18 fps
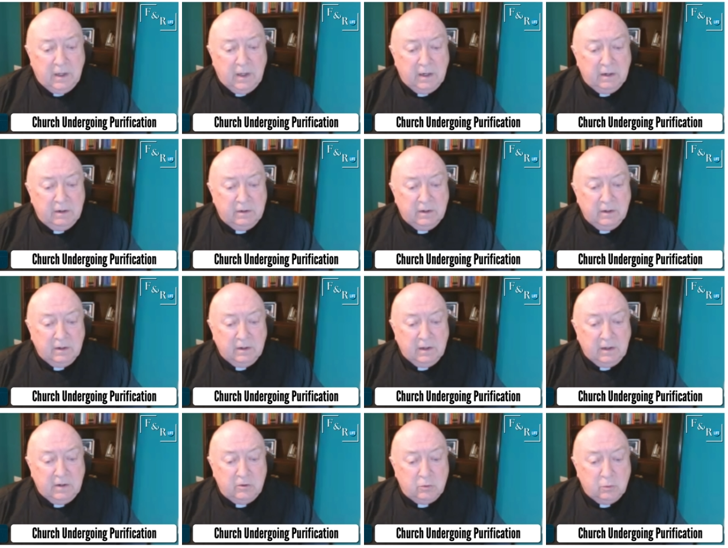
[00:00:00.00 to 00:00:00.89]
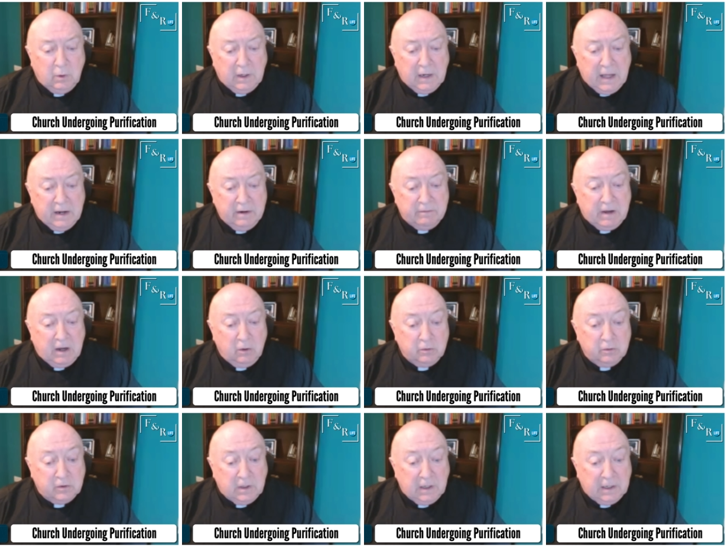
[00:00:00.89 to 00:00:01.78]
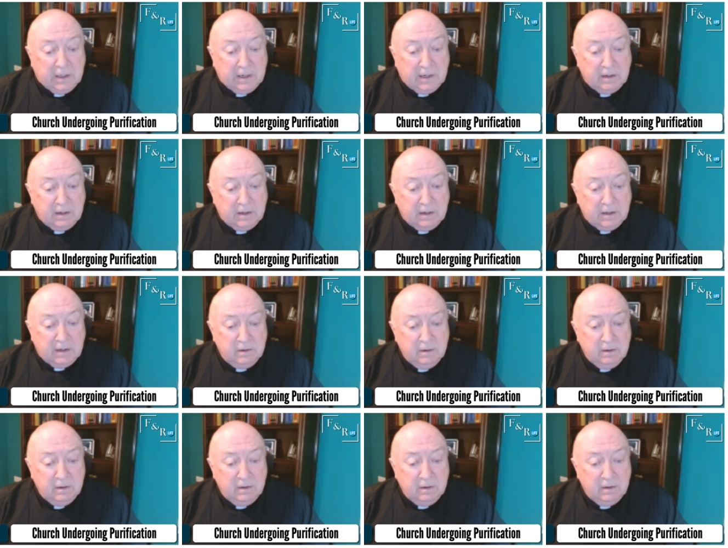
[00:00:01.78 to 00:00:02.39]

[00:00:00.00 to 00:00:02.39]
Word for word: and do a lot of house cleaning.